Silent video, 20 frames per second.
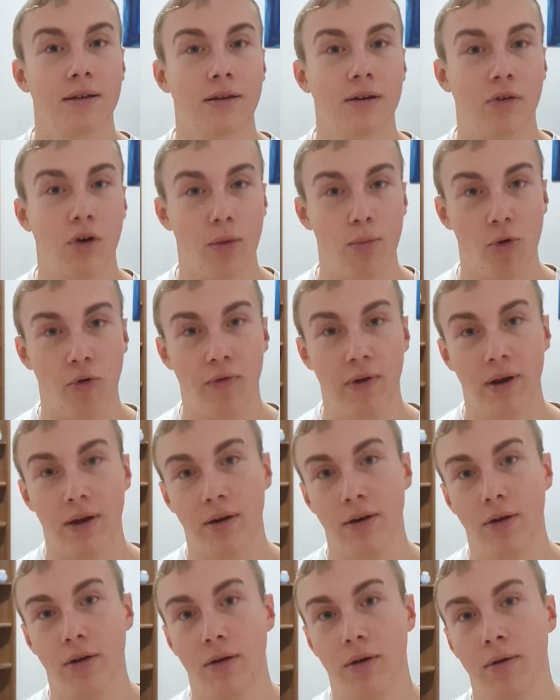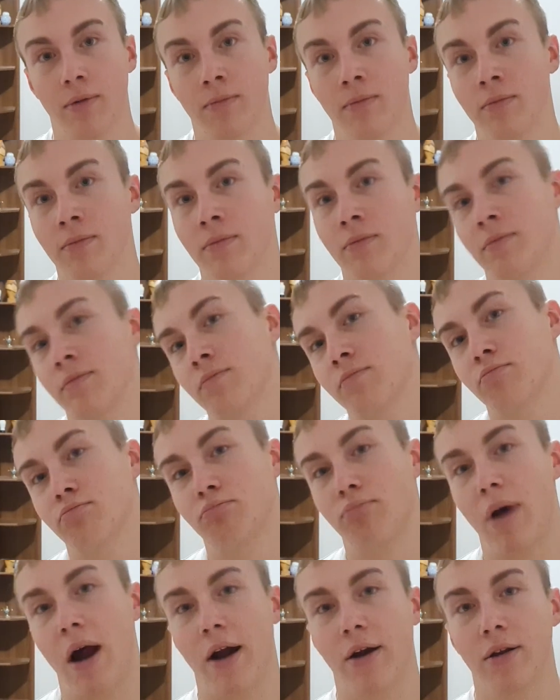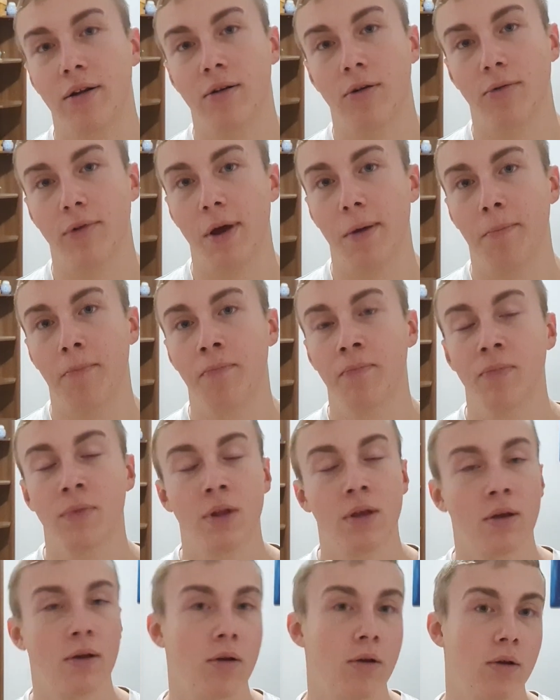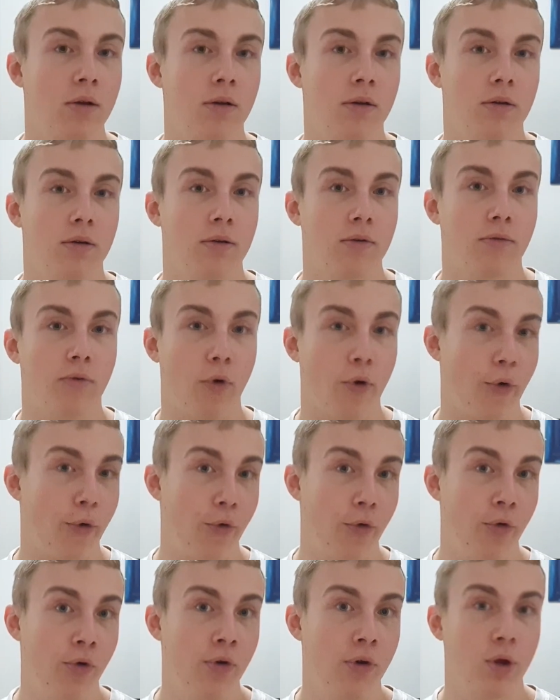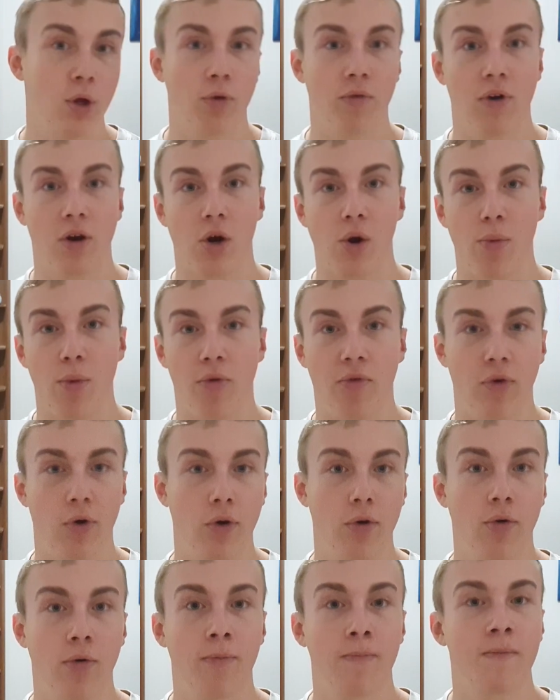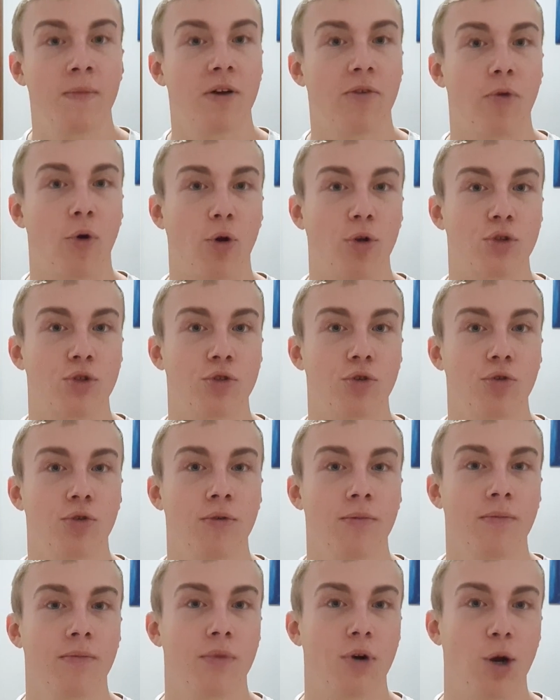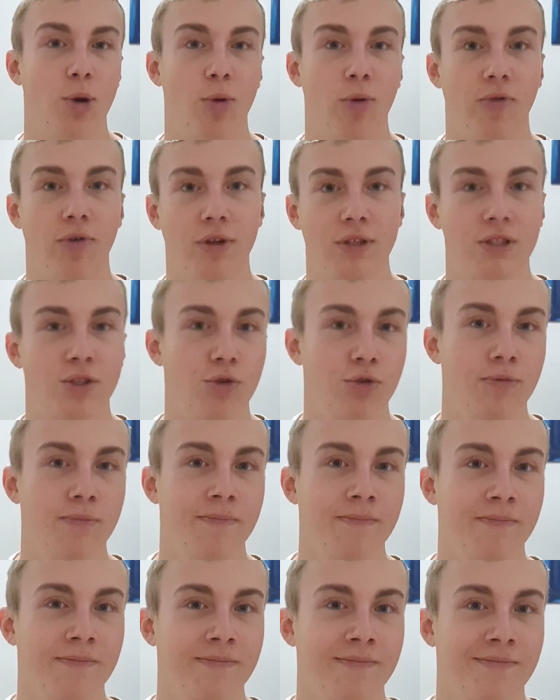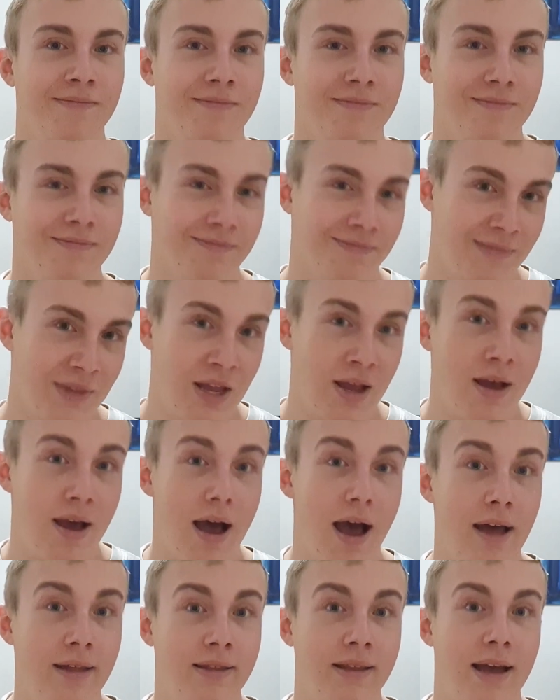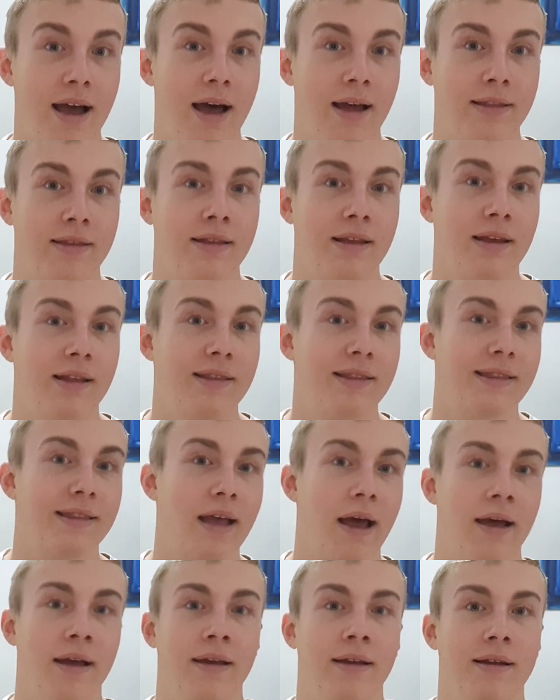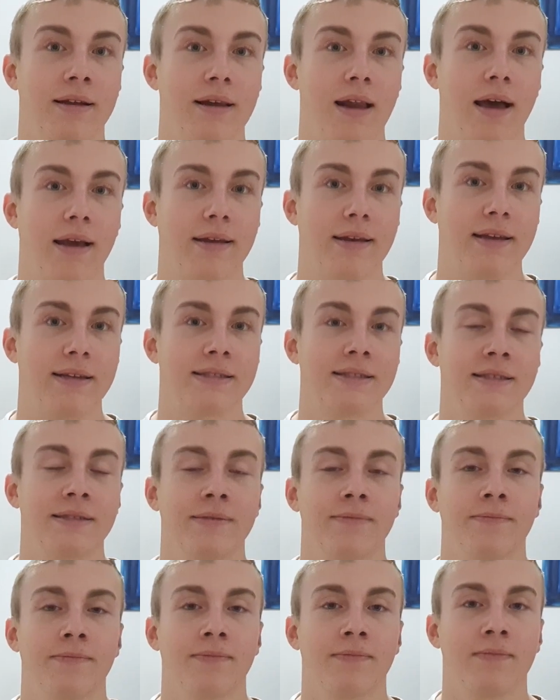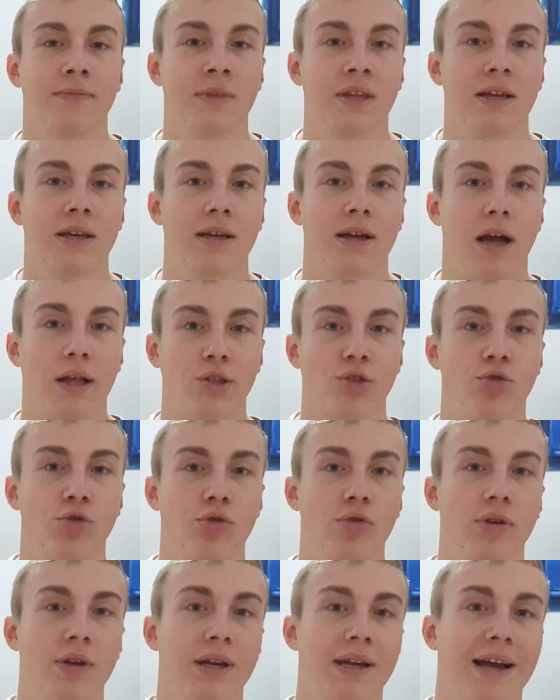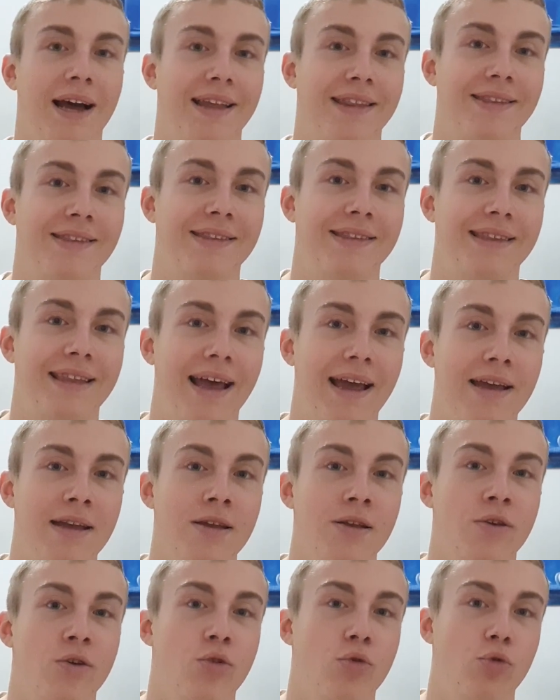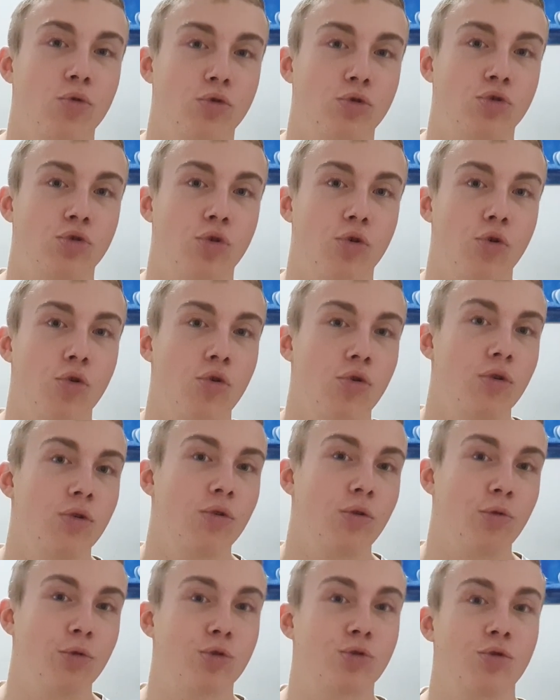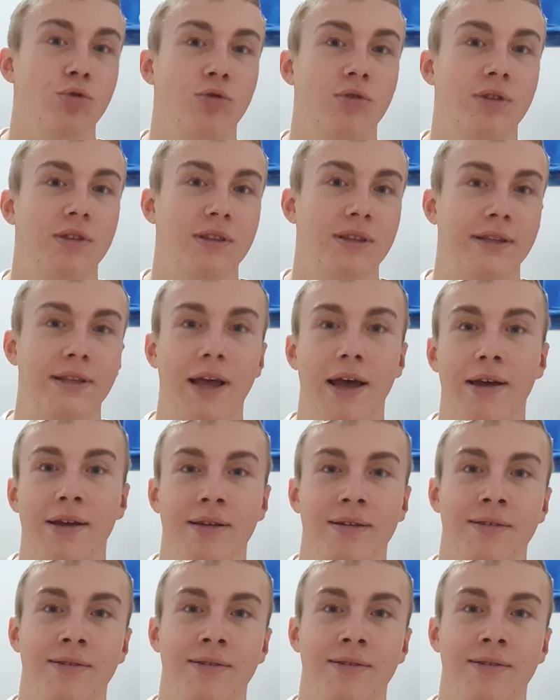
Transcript: removing the part of them. For u, you will remove the u. For tsu, remove the tsu. And add te, like this. Katsu, katte. Utsuru, utsutte.